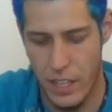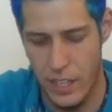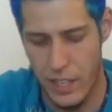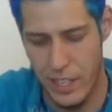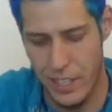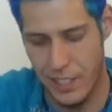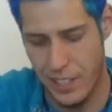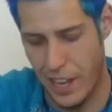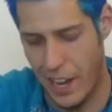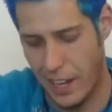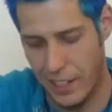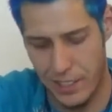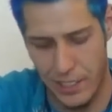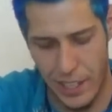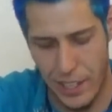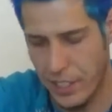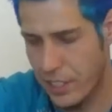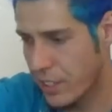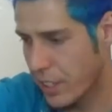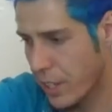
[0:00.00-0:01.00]
This
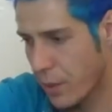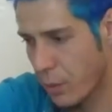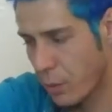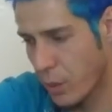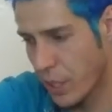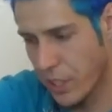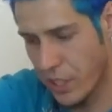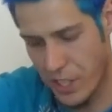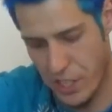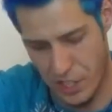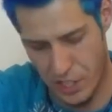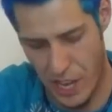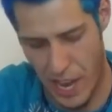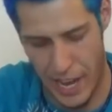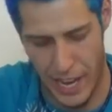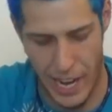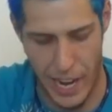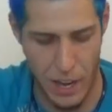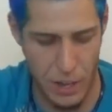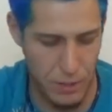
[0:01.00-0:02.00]
excess can really just
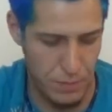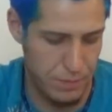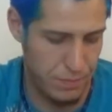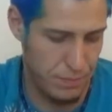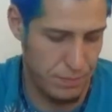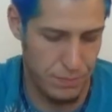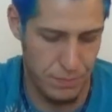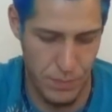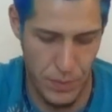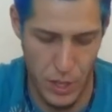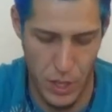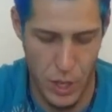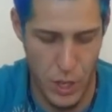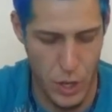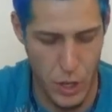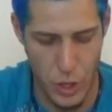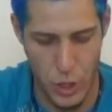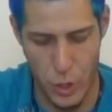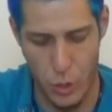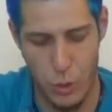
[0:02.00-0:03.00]
hang out.
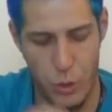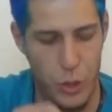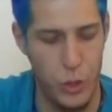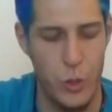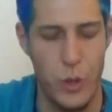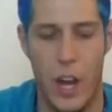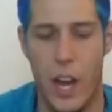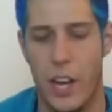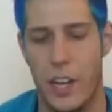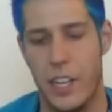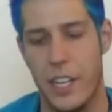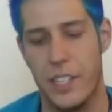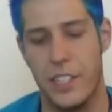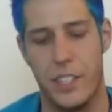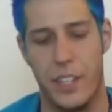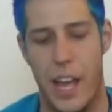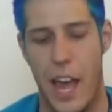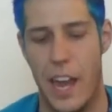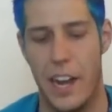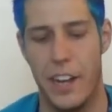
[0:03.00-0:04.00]
You do not need
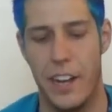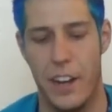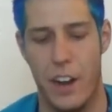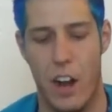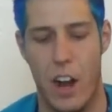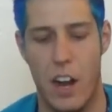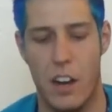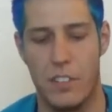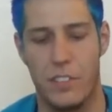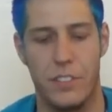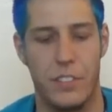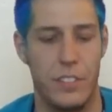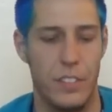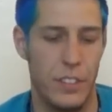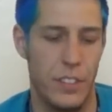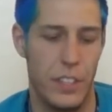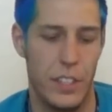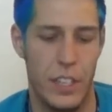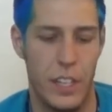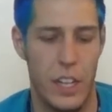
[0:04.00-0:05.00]
to edit it off.
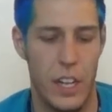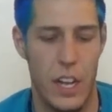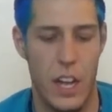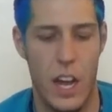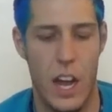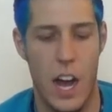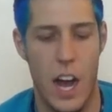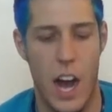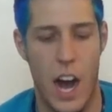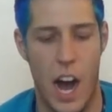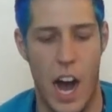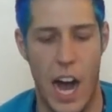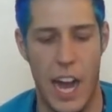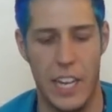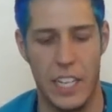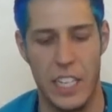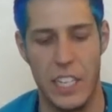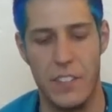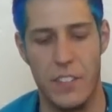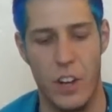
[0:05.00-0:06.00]
I
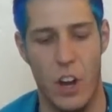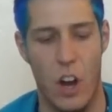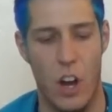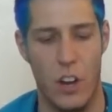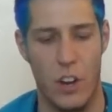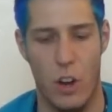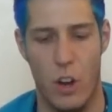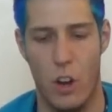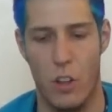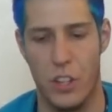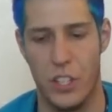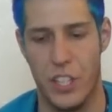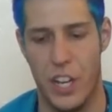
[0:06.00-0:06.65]
leave it on all the